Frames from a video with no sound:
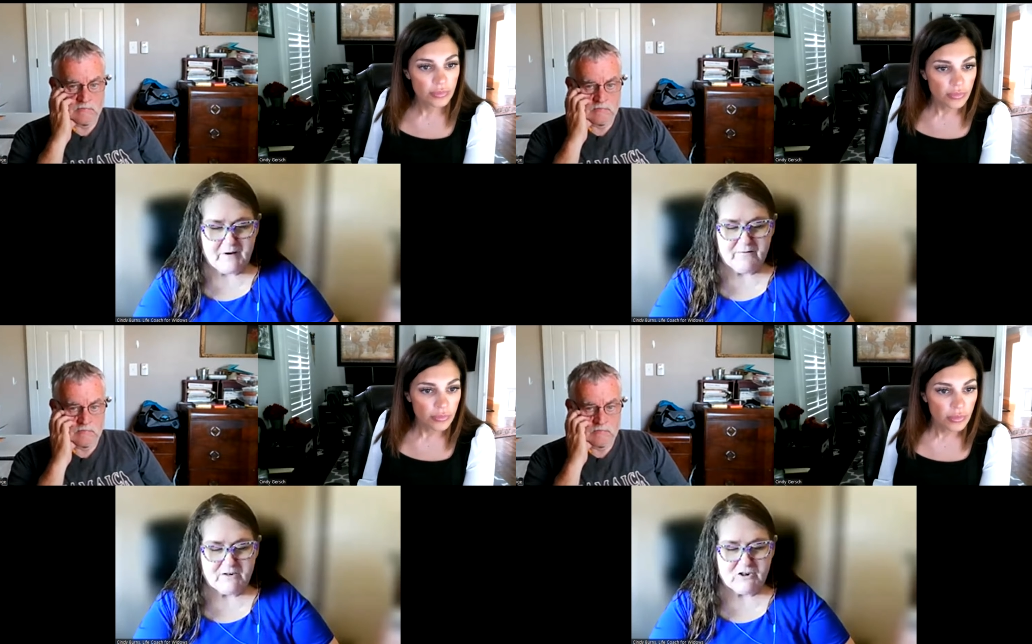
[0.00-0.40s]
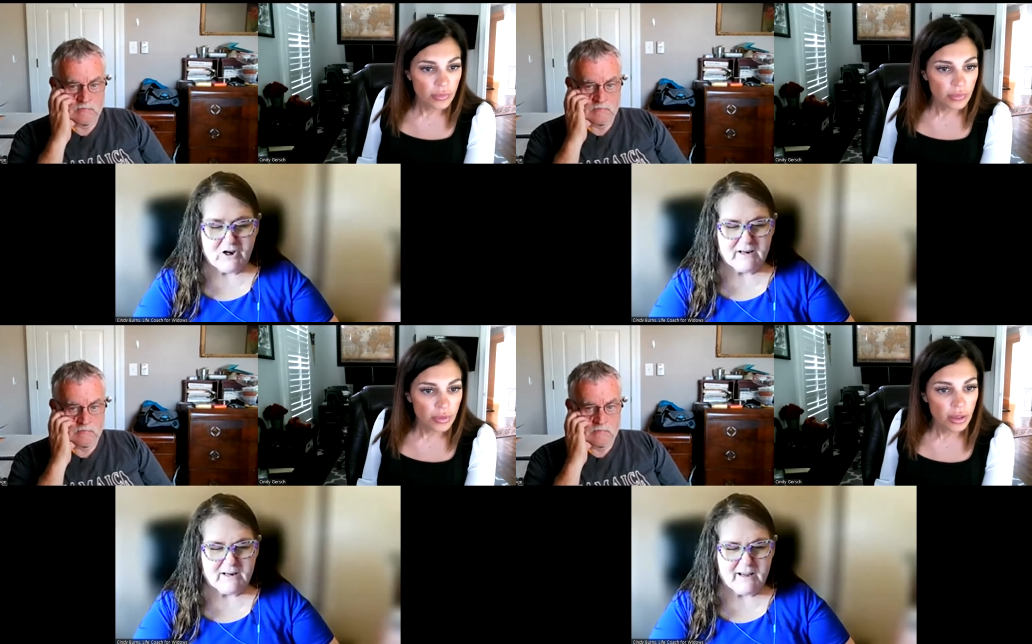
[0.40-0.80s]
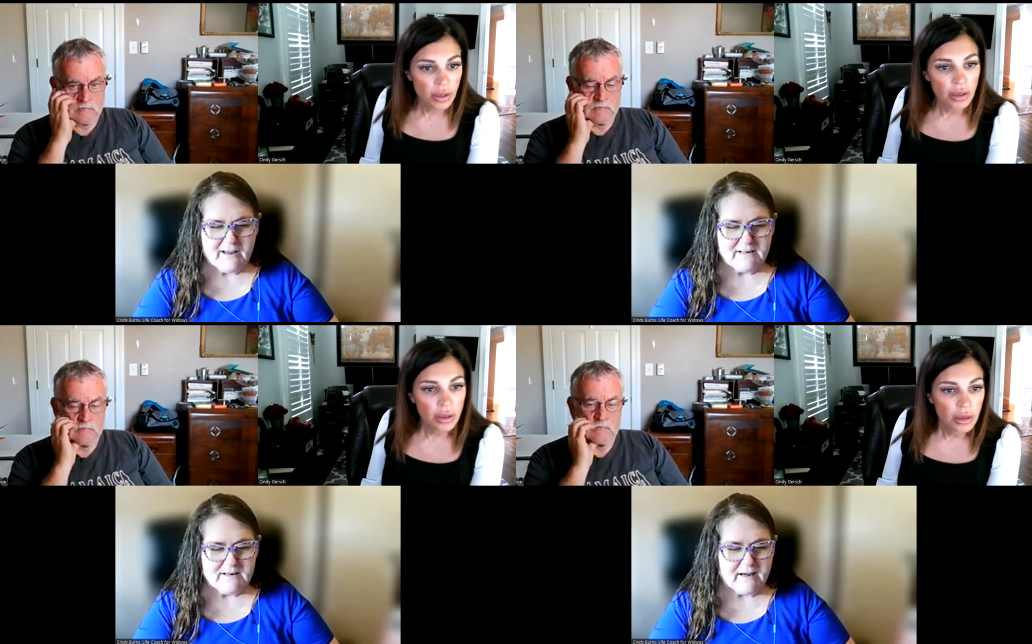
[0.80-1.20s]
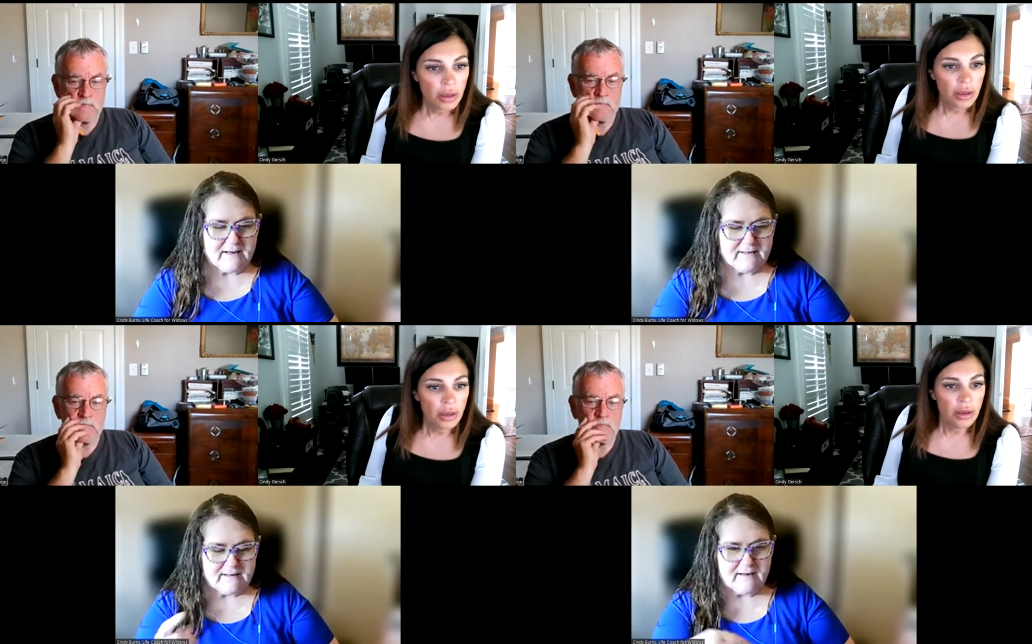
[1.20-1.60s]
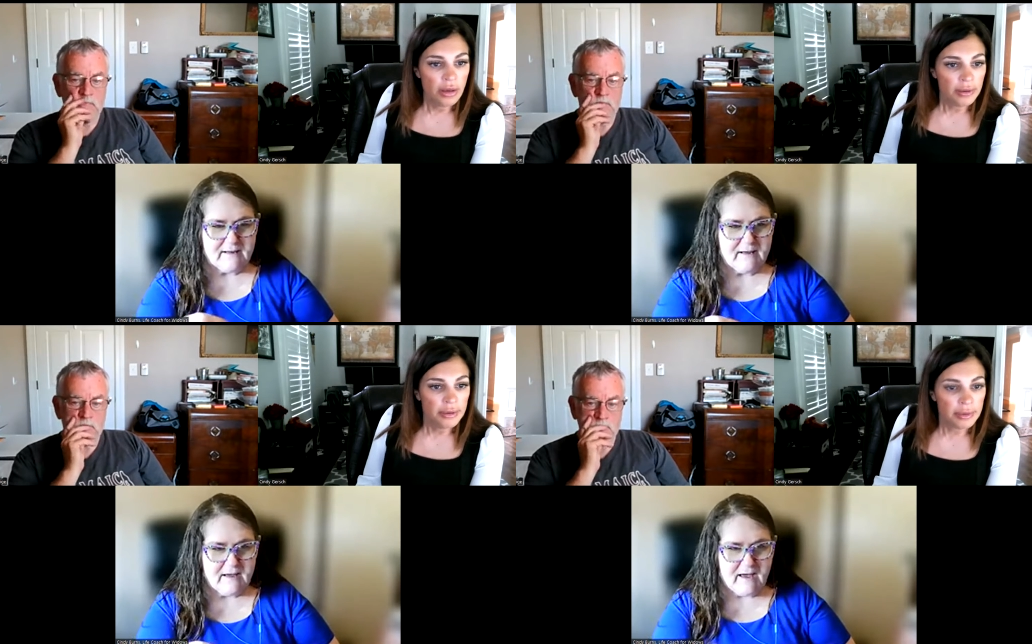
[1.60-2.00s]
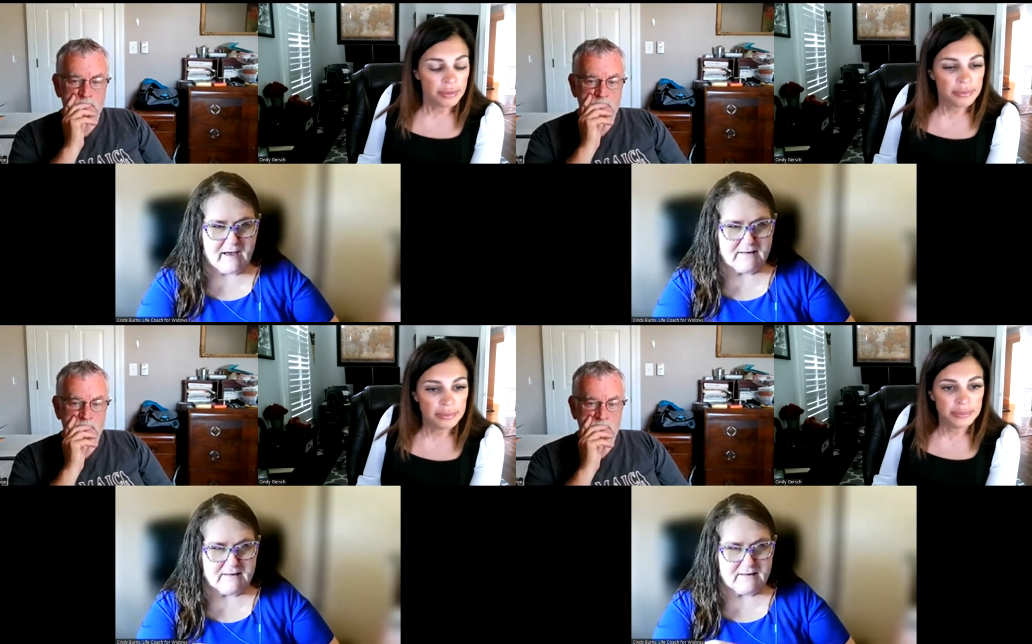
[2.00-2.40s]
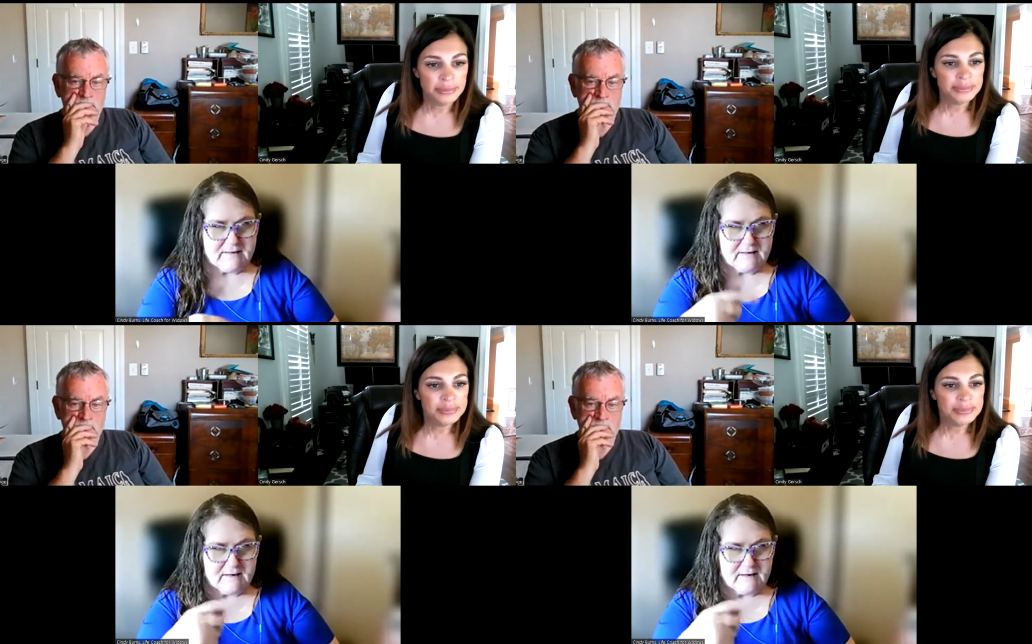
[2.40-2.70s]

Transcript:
Speaker 1: I'll have to check it again today because it ended